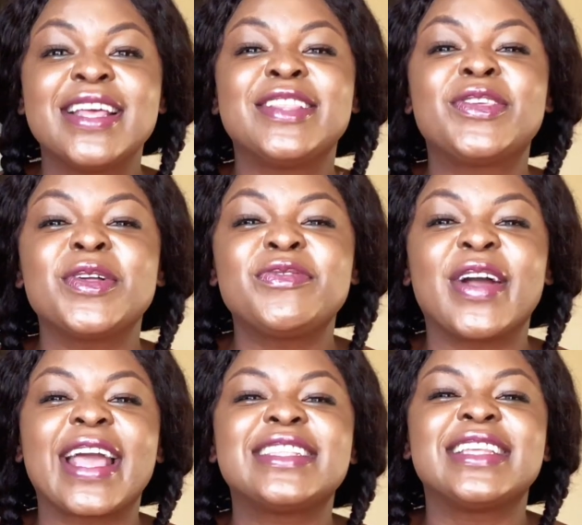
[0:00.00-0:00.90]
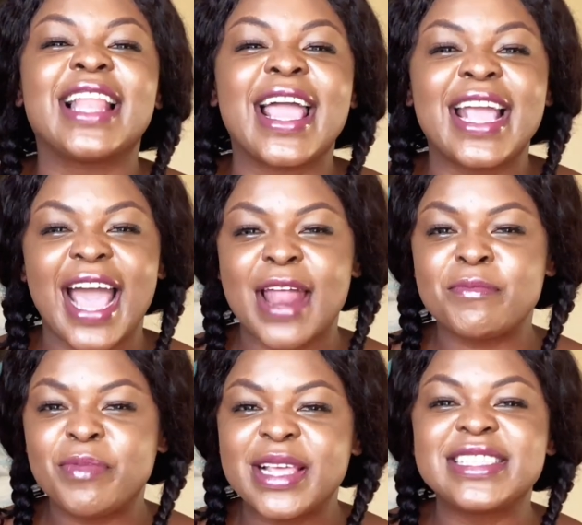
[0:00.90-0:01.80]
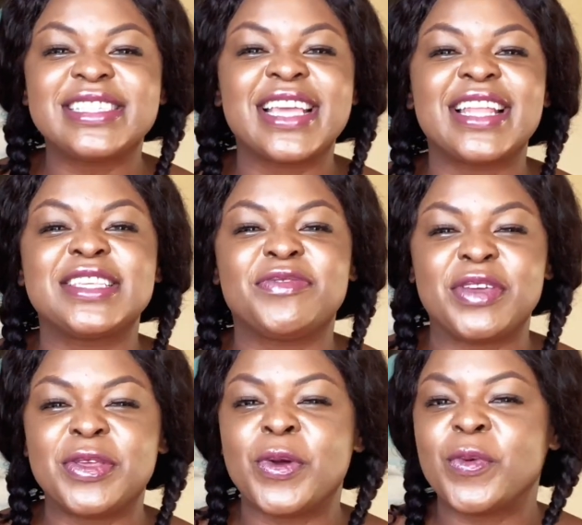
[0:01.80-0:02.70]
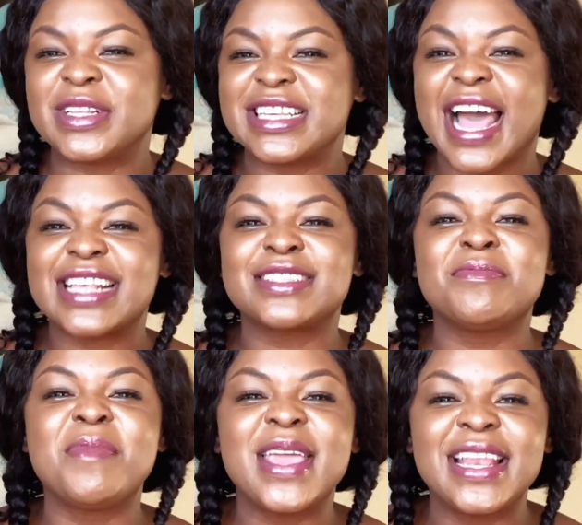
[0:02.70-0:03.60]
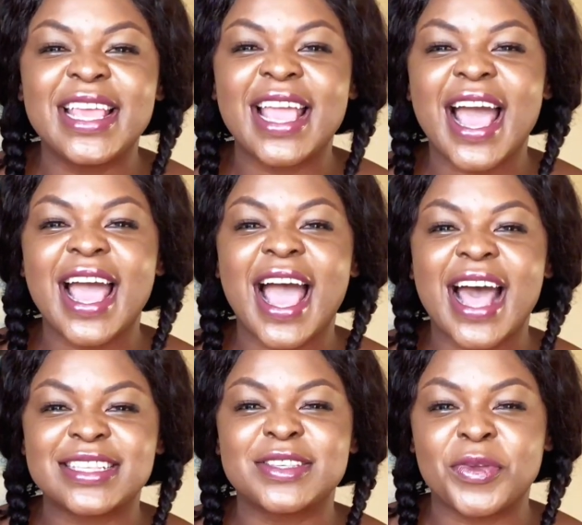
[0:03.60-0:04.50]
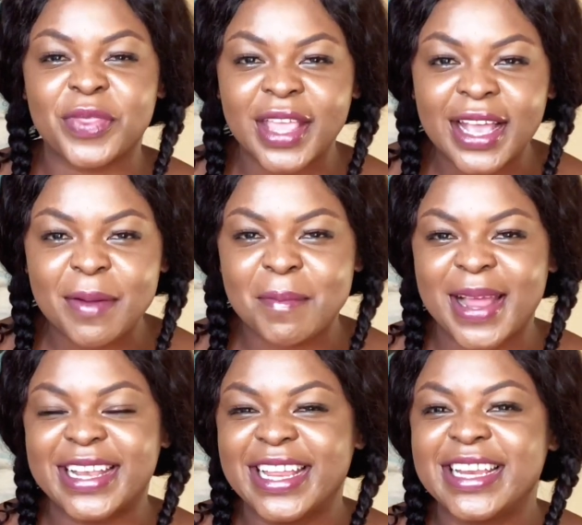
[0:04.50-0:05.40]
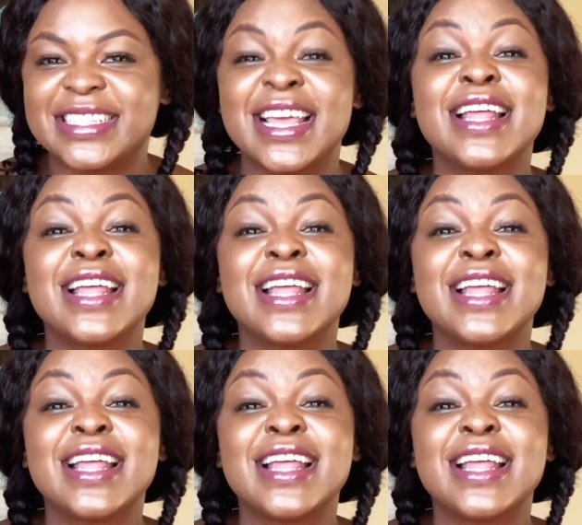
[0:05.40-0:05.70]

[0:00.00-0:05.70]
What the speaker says: Don't forget to like, and please share this video with as many as you think might need it.